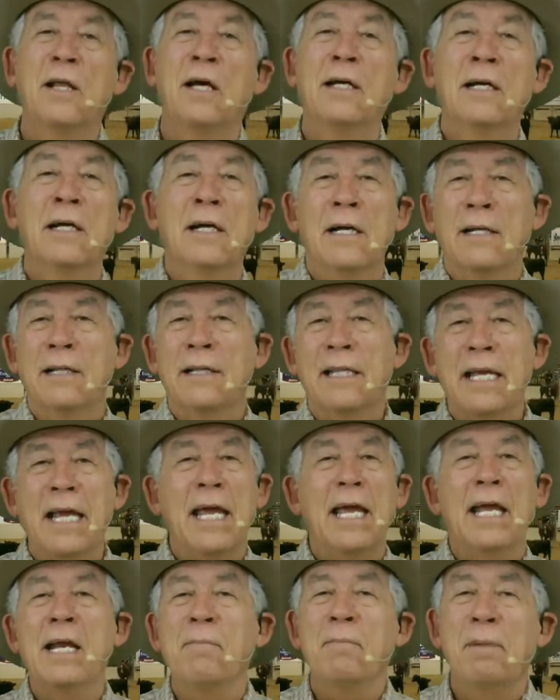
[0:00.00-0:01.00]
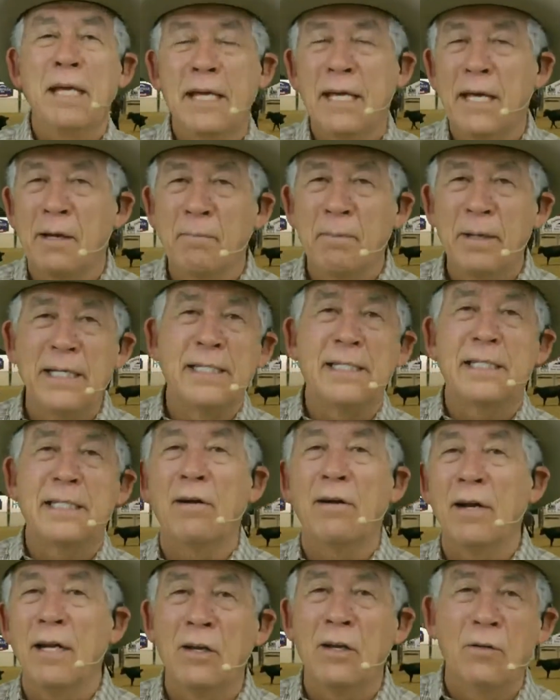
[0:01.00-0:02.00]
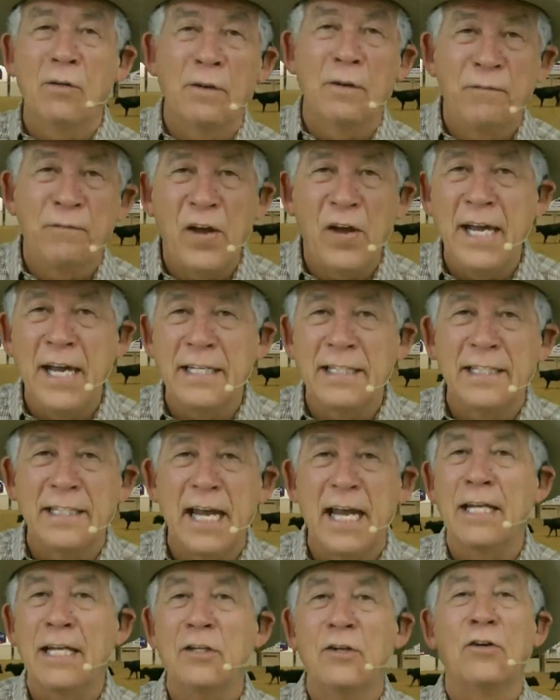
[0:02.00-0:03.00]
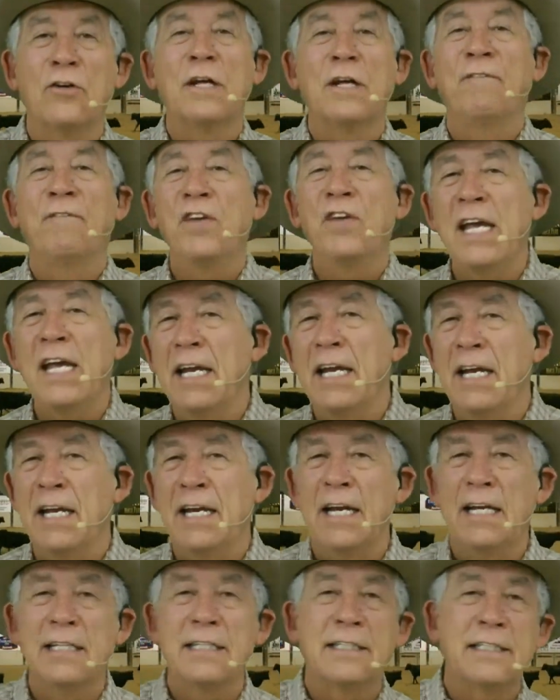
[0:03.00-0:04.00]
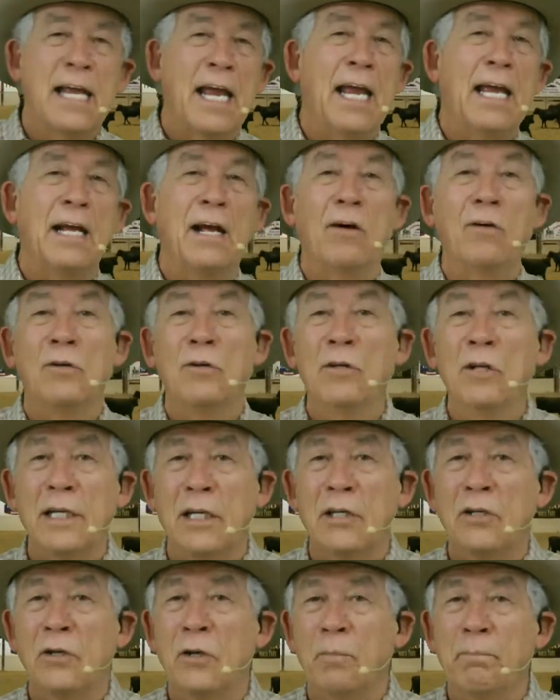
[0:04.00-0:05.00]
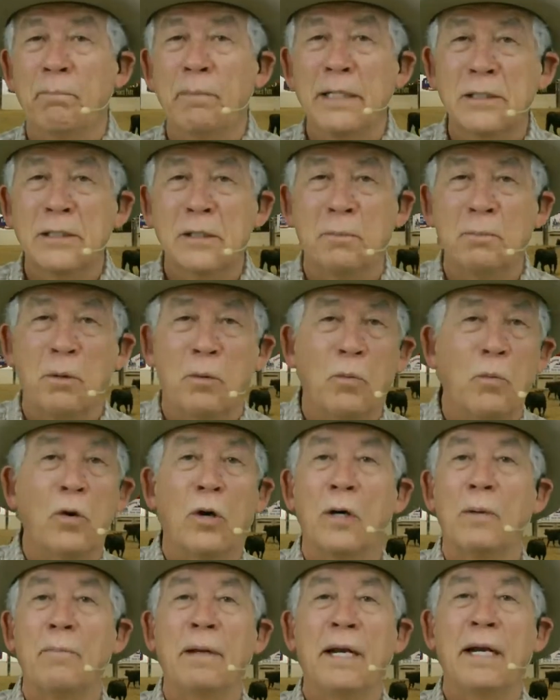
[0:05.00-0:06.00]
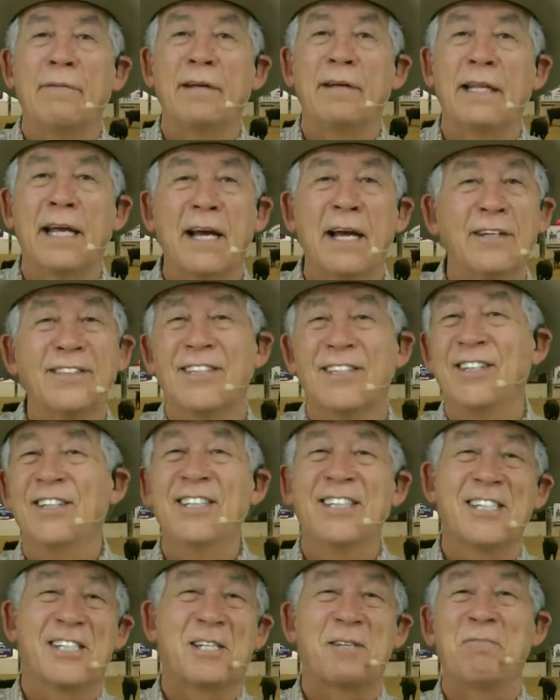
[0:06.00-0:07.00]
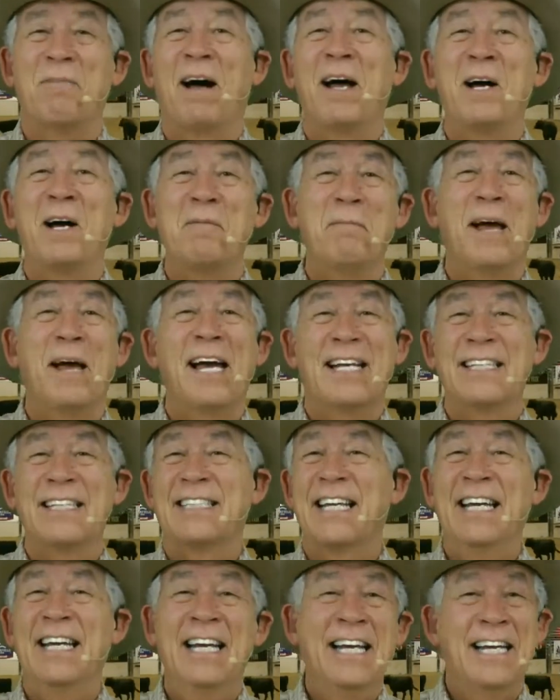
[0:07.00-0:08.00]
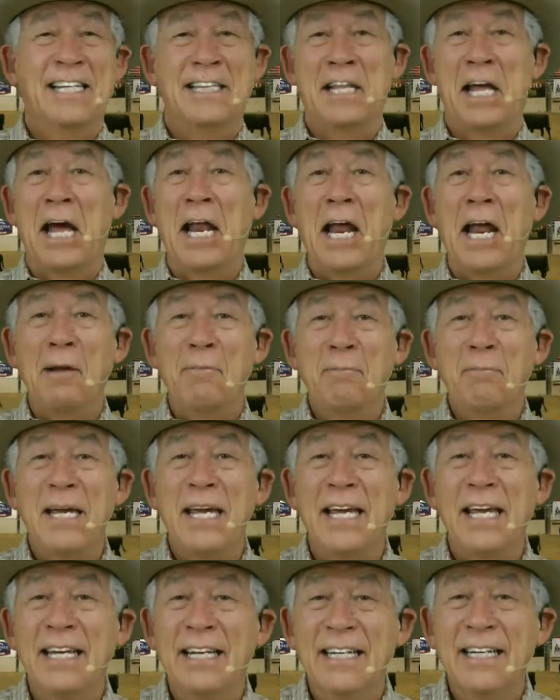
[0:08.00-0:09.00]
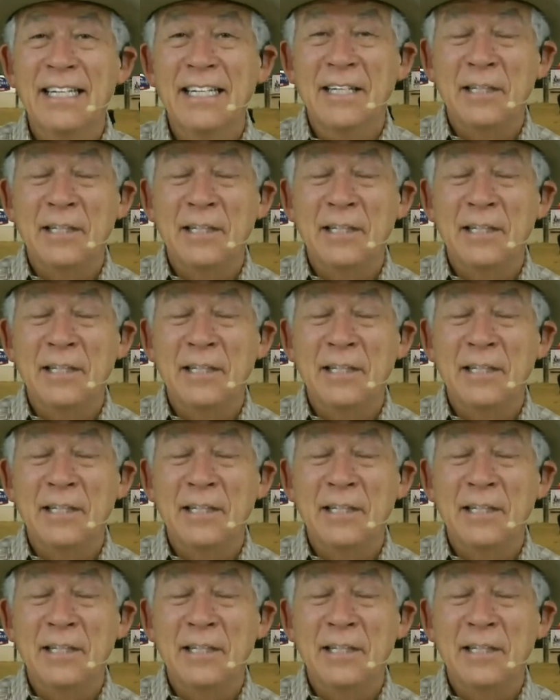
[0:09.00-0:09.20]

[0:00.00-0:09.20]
The, the enemy can be staring you in the face saying you're defeated and saying, oh, look at you miserable worm and everything else. And you just smile back and say, that ain't me.